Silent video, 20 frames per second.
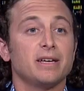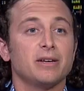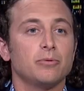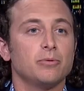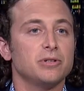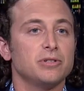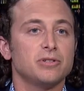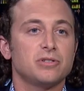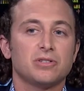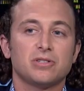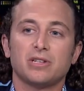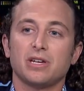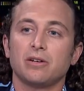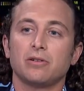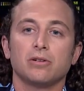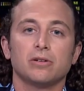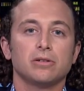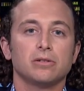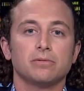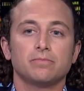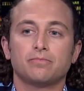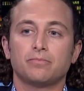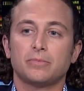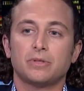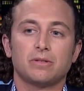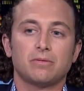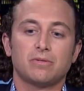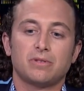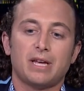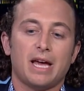It was single
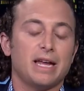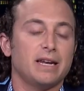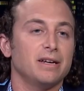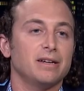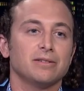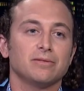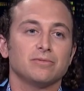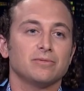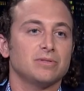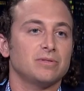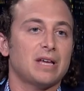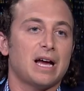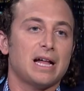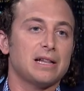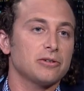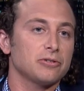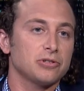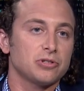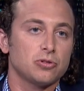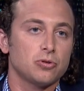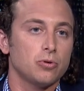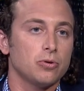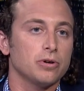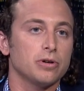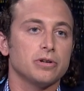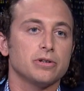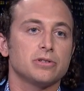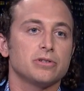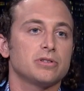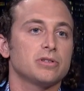tenant dollar
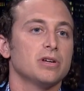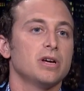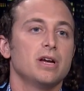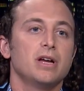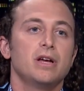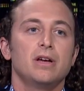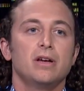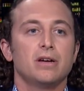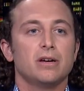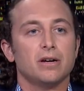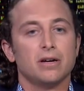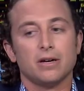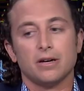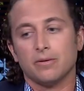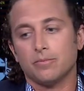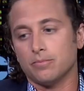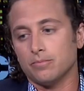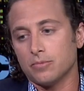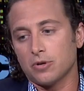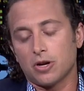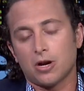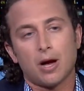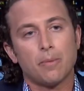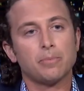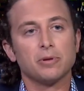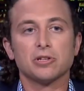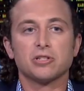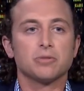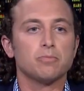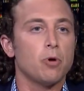stores, a
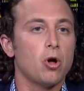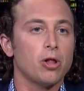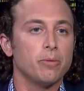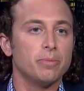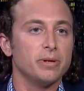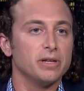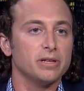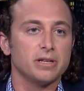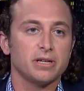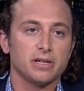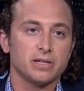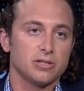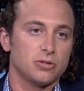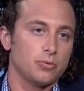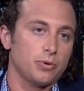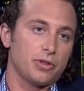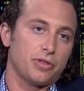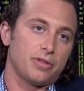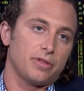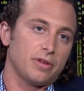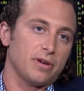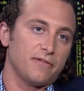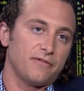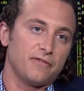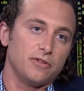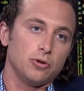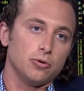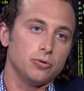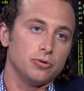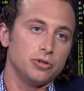couple of small buildings with a
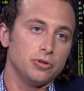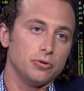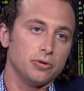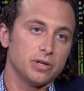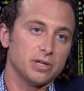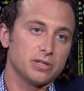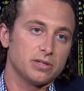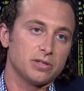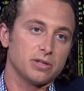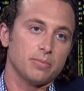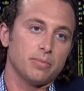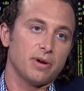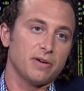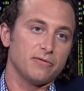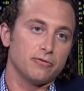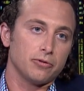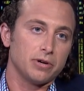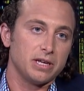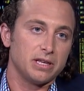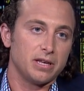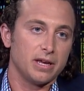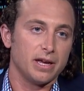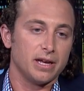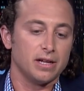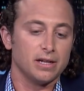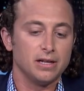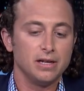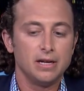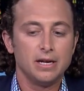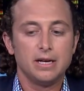few units above
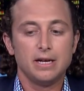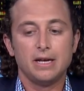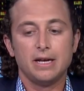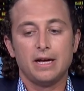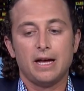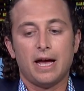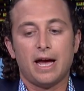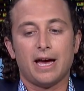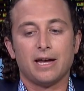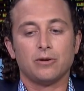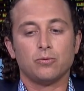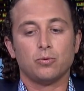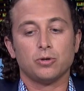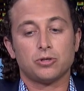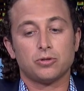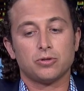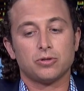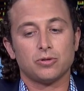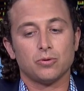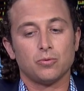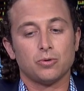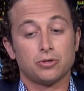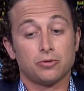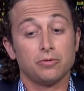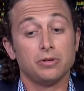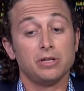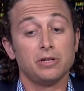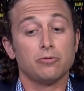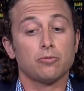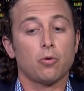retail. And what's
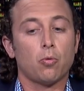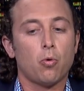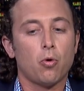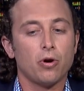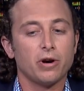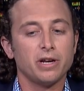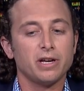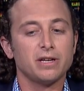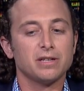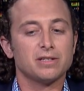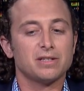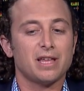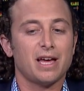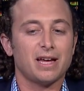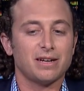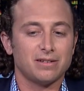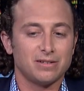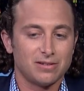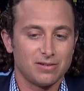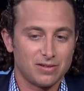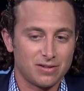really rewarding is that